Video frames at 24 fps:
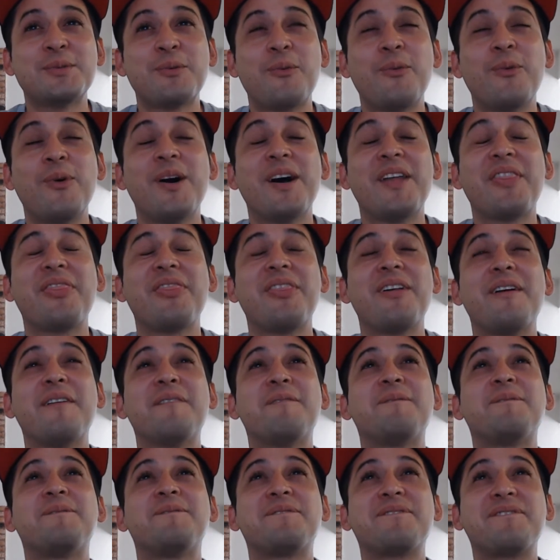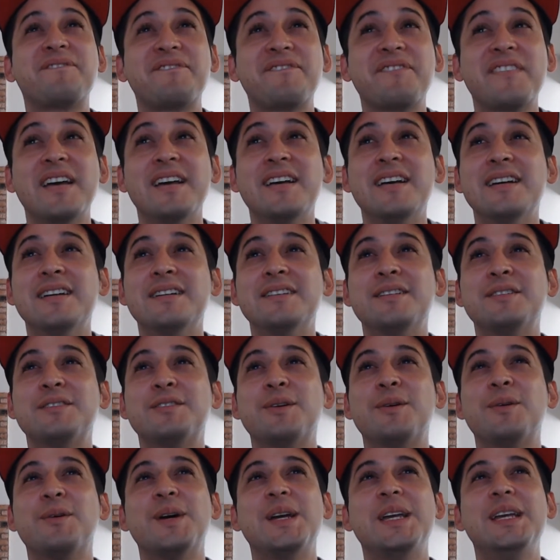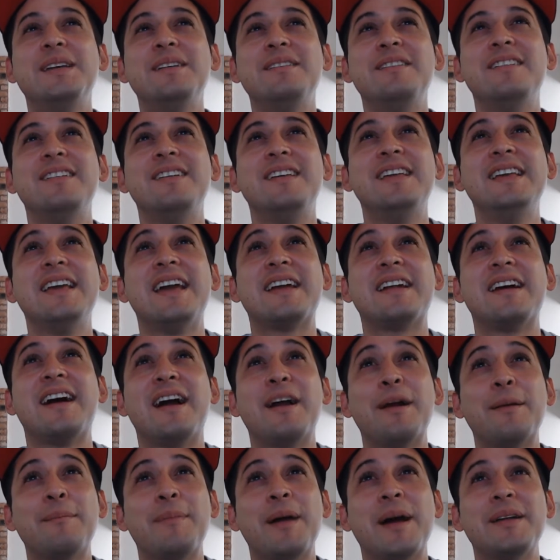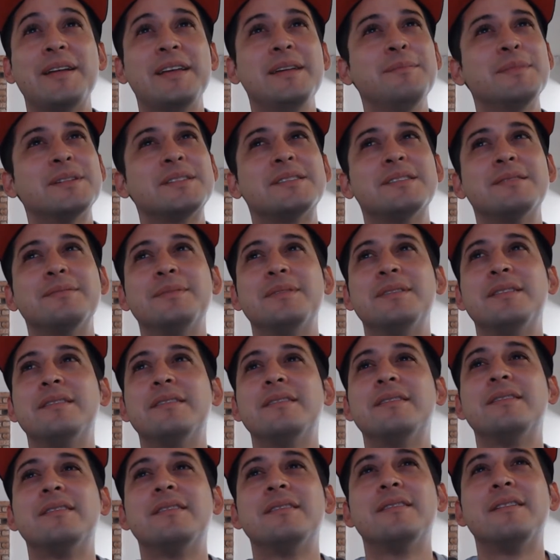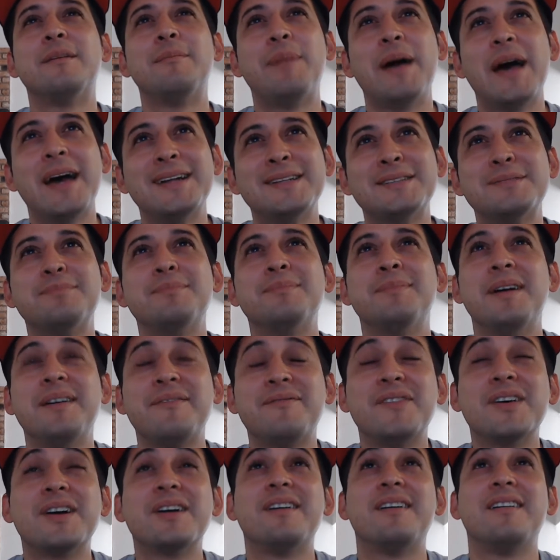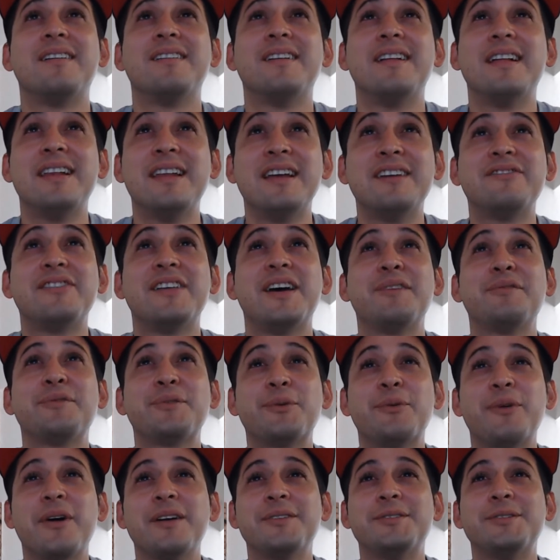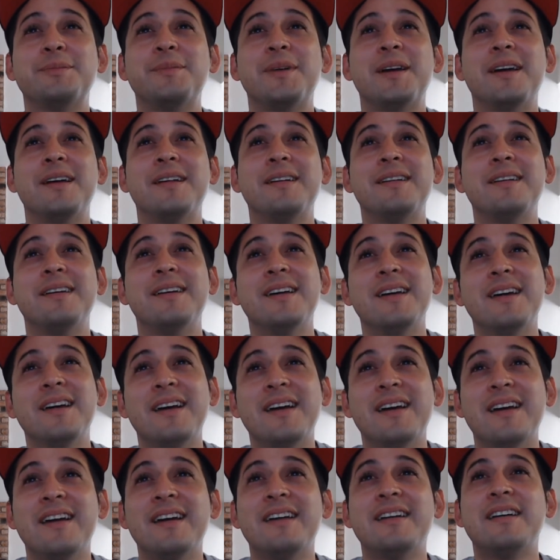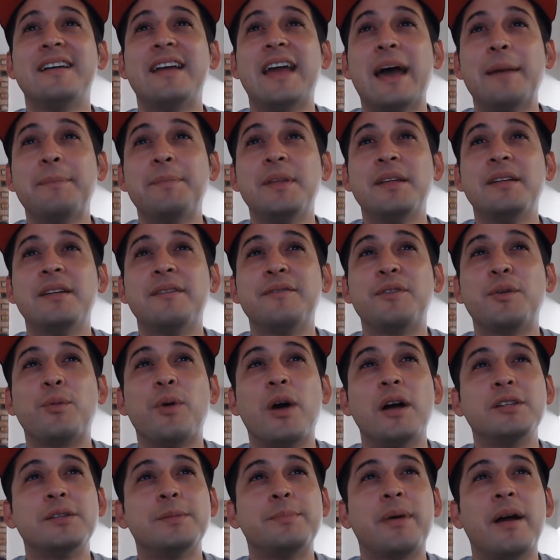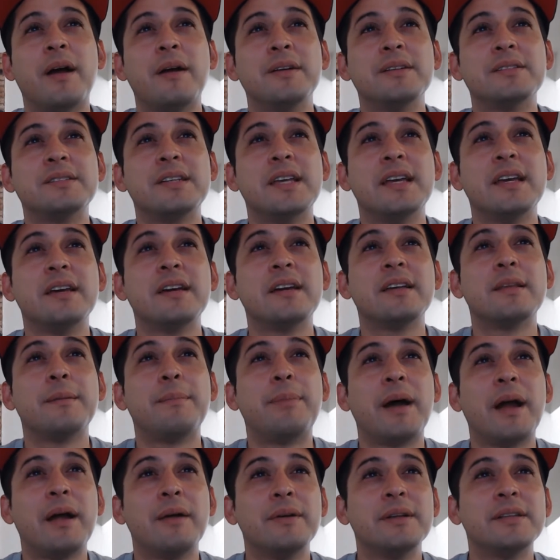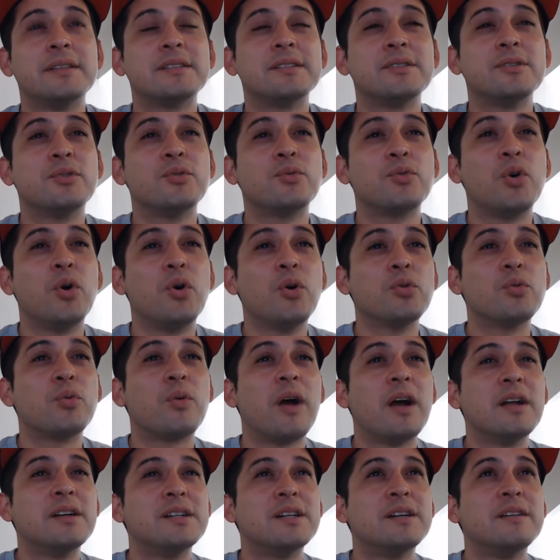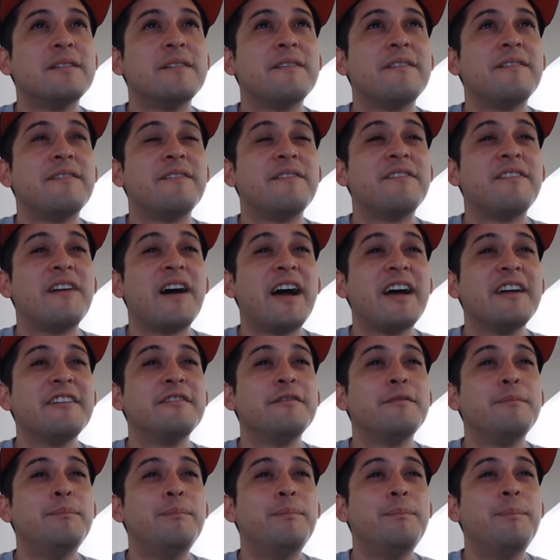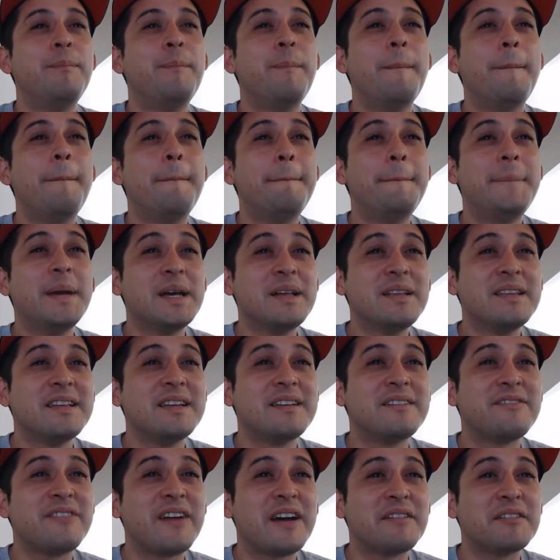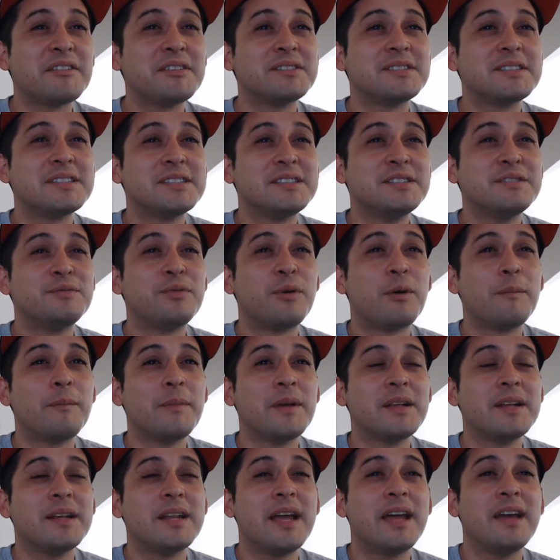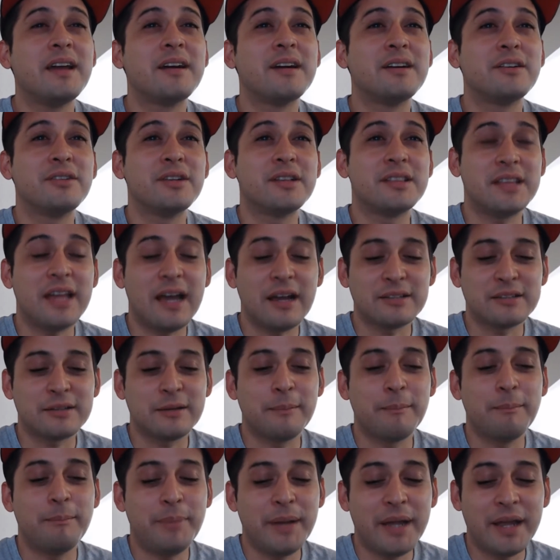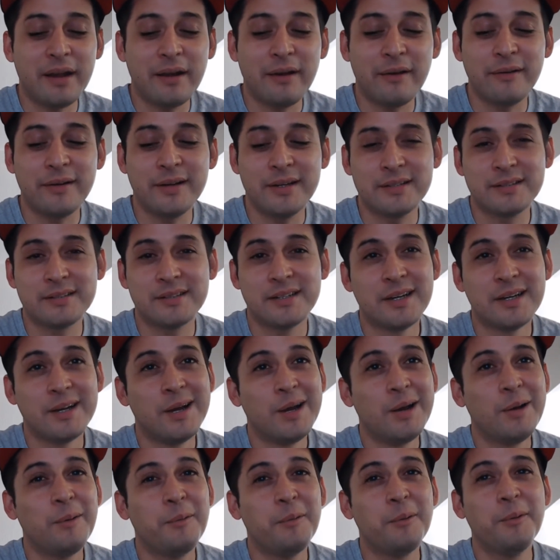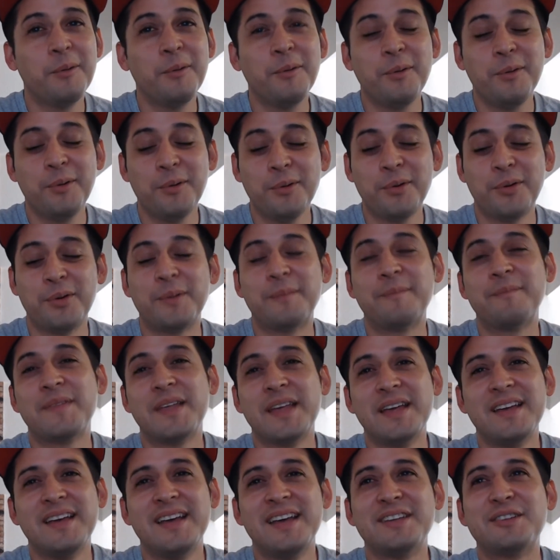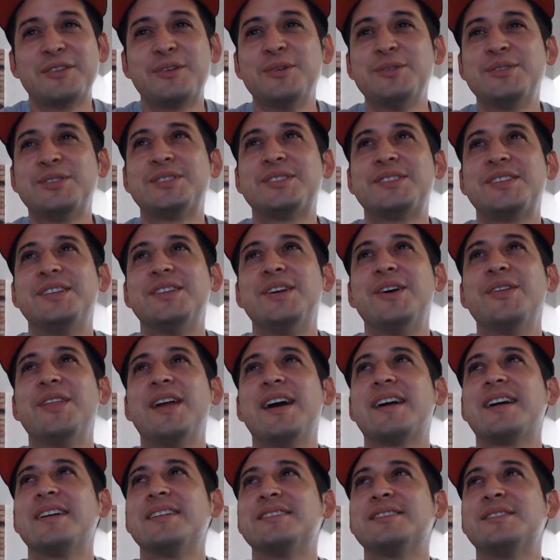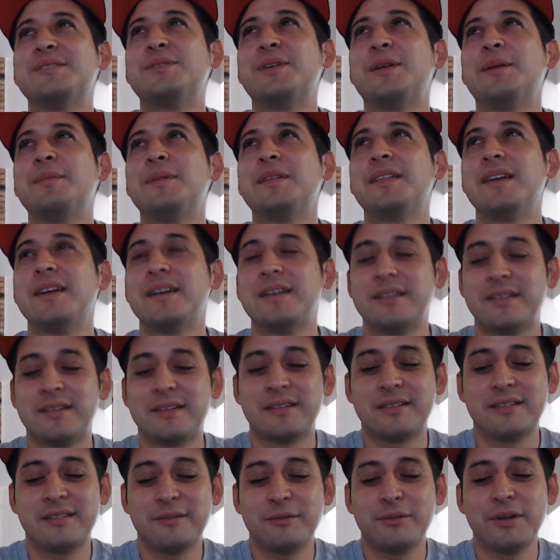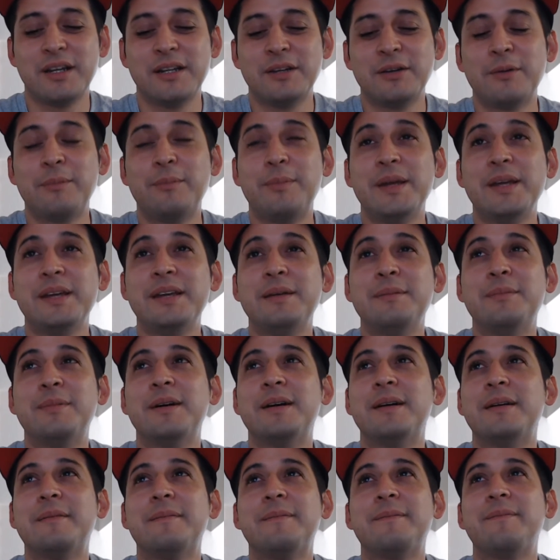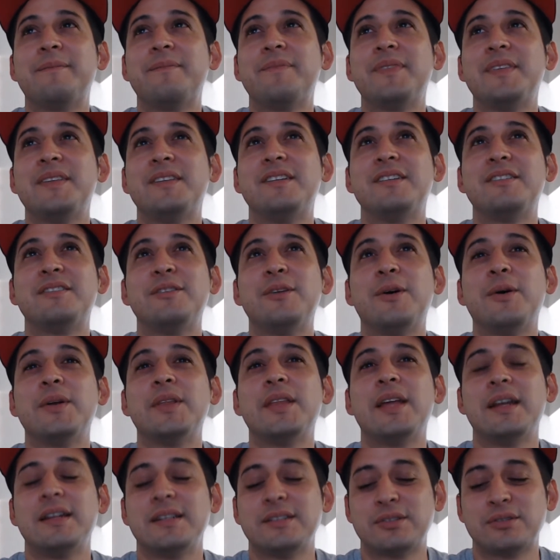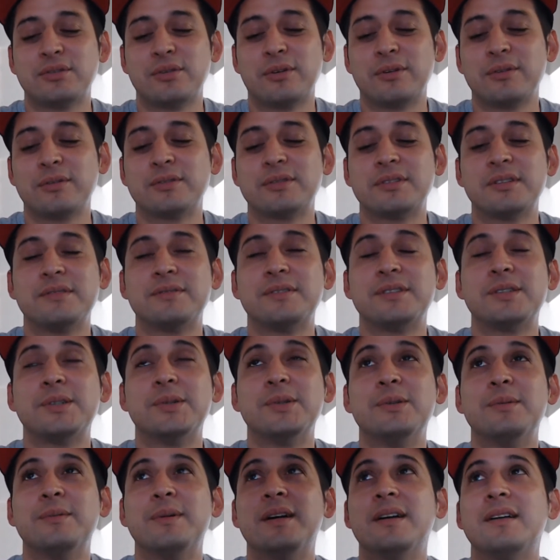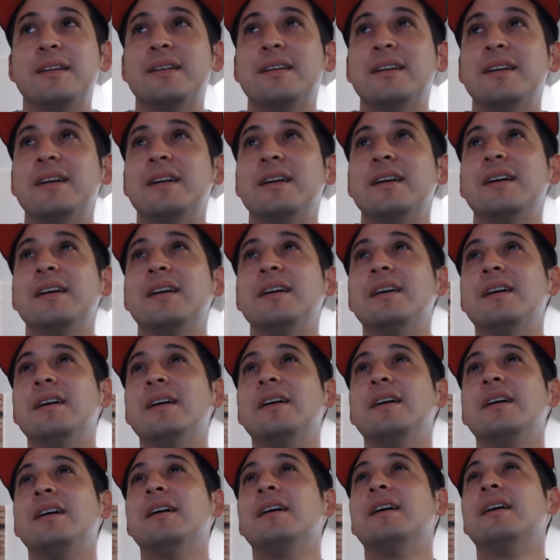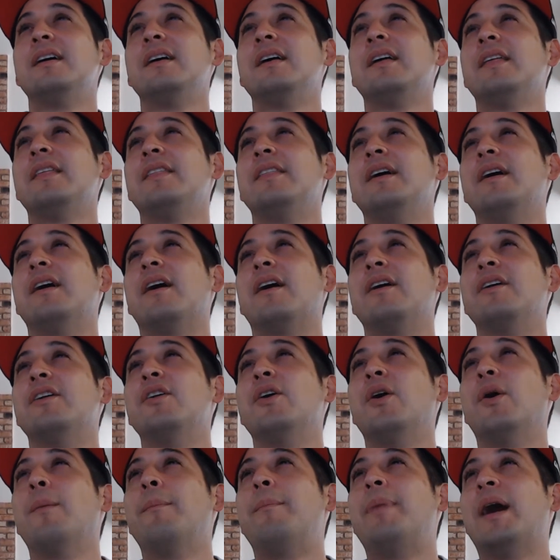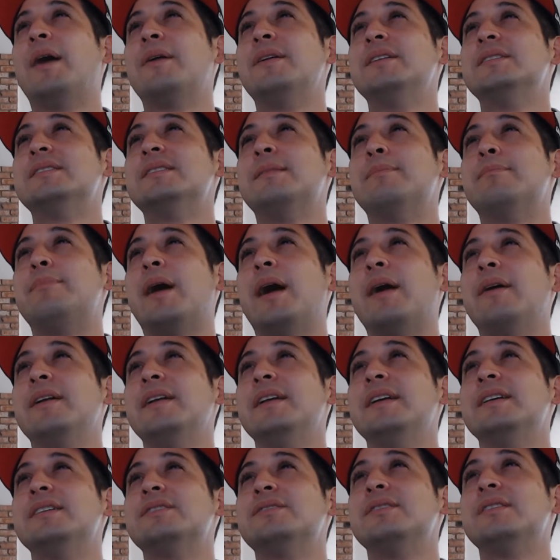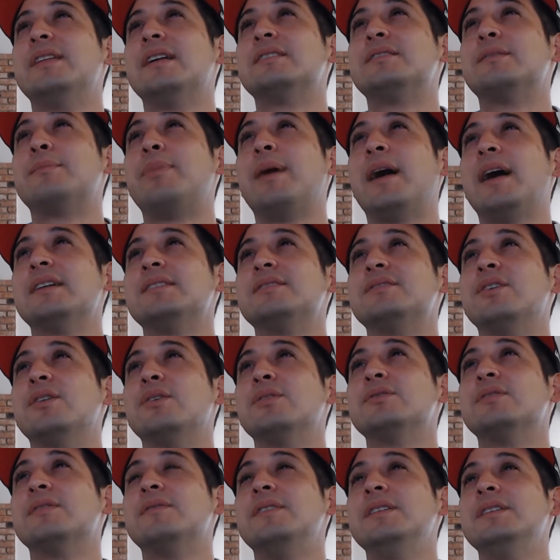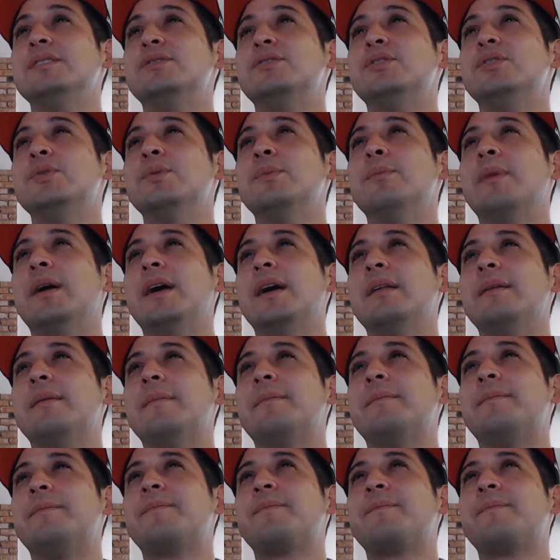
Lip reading: What the? So he had a higher bounty. He must have been the baddest left after Roger, man. Captain of the Roger Pirates, King of the Pirates, Gold Roger, 5,564,800,000 berries. Woo! It's cool just to know that kind of stuff. You know what I mean? Like, it's really no biggie, but just knowing that historical stuff is cool, man. There are no bounties in pirating history that surpass those of these two men.